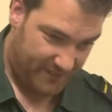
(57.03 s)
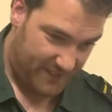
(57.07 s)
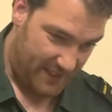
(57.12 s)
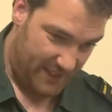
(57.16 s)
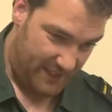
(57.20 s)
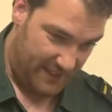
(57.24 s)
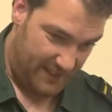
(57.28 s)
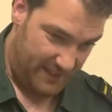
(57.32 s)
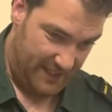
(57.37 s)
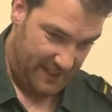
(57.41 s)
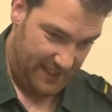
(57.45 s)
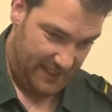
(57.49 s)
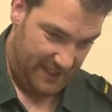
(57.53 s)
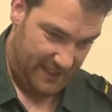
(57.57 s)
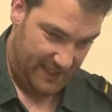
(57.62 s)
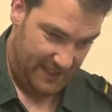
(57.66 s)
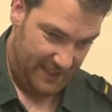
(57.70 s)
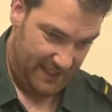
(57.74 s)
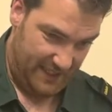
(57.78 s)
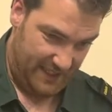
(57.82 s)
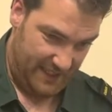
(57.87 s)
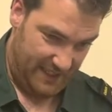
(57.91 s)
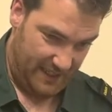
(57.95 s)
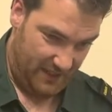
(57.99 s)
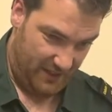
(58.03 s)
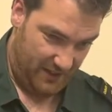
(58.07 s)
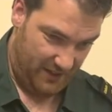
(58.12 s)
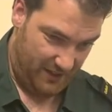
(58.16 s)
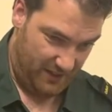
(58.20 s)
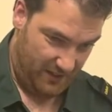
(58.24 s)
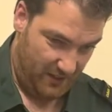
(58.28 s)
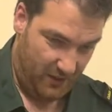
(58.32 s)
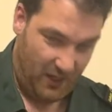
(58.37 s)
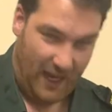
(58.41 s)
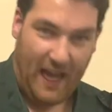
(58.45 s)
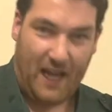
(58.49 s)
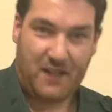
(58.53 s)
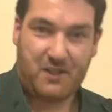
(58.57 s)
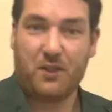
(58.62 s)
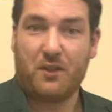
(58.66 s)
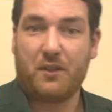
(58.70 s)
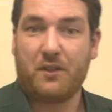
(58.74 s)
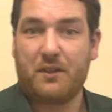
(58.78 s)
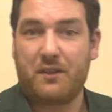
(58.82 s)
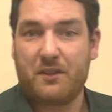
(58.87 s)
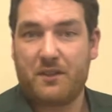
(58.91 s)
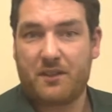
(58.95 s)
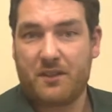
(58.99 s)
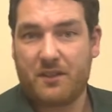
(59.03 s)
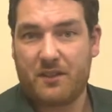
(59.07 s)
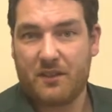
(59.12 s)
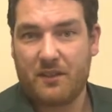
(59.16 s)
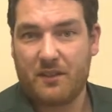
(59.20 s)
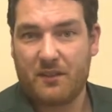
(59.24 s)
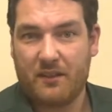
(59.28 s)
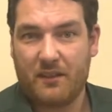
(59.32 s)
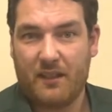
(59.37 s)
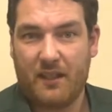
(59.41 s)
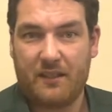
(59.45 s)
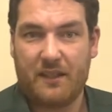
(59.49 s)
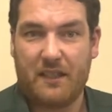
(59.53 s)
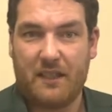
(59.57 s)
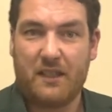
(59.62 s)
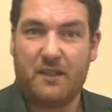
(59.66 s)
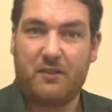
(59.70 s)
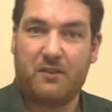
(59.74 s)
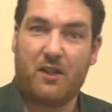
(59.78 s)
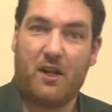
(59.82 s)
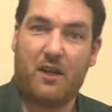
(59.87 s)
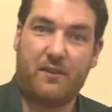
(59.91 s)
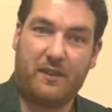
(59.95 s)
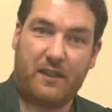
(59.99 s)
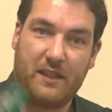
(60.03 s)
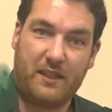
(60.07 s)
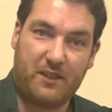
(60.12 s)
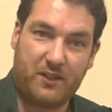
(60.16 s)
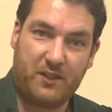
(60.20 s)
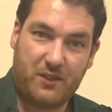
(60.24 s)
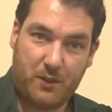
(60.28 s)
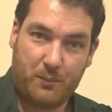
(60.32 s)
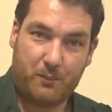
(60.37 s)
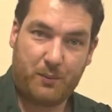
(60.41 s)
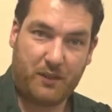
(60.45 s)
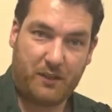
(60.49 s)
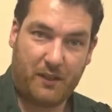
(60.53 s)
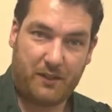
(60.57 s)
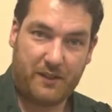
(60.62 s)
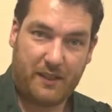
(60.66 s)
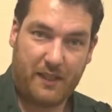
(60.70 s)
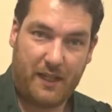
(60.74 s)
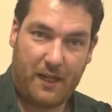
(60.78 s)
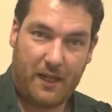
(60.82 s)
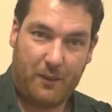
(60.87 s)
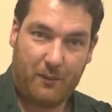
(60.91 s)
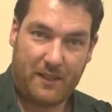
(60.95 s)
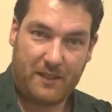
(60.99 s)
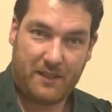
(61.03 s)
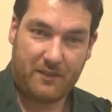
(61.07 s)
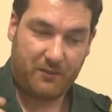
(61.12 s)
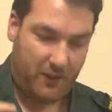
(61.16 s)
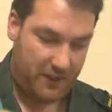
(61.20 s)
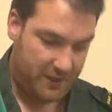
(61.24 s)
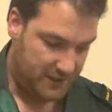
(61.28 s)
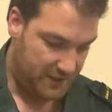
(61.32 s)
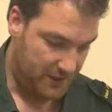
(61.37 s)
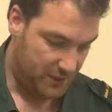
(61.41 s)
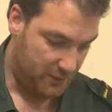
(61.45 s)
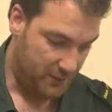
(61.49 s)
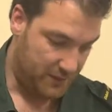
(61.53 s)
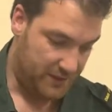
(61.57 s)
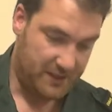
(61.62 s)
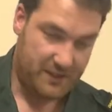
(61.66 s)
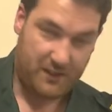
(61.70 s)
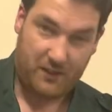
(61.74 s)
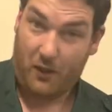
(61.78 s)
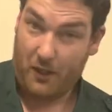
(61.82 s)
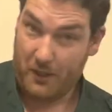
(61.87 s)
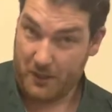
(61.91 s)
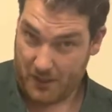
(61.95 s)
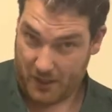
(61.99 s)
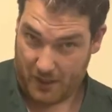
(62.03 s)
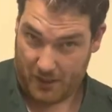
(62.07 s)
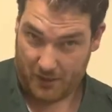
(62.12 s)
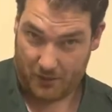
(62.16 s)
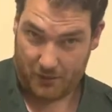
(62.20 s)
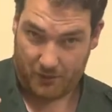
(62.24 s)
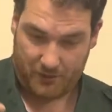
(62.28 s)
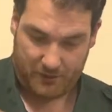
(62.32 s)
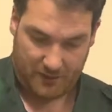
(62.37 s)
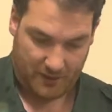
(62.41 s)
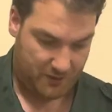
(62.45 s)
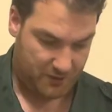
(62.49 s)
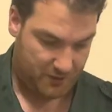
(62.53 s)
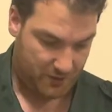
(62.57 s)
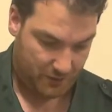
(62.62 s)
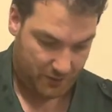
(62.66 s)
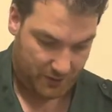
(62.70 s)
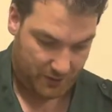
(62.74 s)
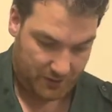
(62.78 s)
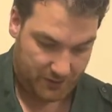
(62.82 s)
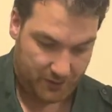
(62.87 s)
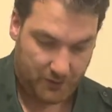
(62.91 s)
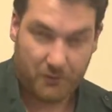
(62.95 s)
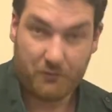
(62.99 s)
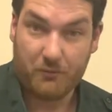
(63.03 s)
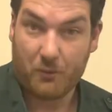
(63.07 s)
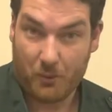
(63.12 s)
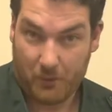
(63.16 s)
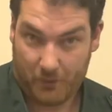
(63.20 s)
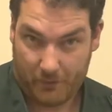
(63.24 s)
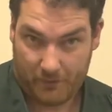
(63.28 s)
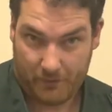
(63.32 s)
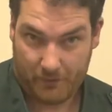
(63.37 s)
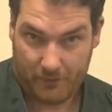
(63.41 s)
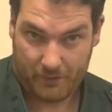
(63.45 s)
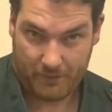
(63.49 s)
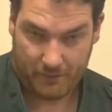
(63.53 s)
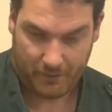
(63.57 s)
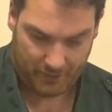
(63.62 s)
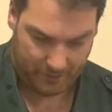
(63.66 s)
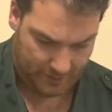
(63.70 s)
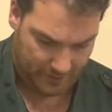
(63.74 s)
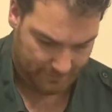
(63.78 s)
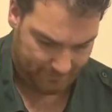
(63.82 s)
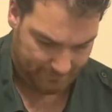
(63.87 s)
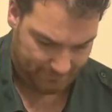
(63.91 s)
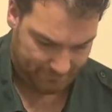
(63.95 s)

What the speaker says: the adjuncts, and then you've got the supraglottic airway devices, which are the eye gels, and so on and so forth. Okay?